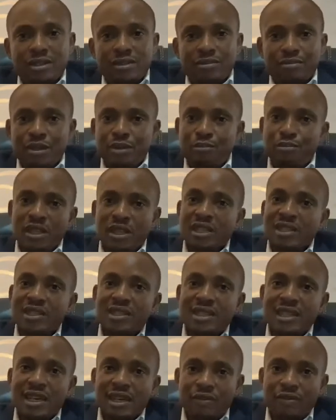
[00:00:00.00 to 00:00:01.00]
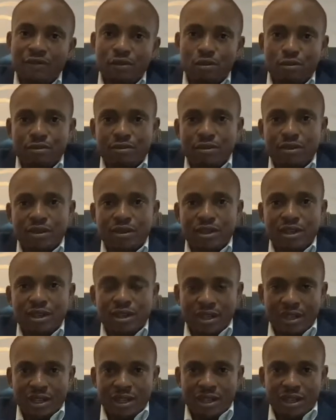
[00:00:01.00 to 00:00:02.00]
maybe a CFO.
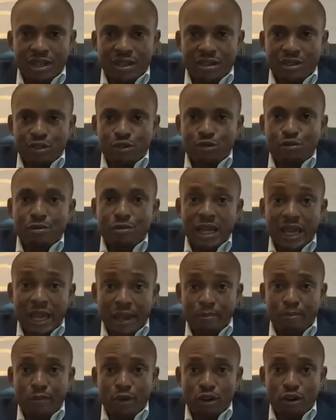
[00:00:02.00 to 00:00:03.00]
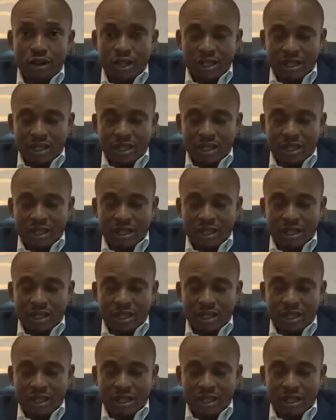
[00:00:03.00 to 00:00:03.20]
You may employ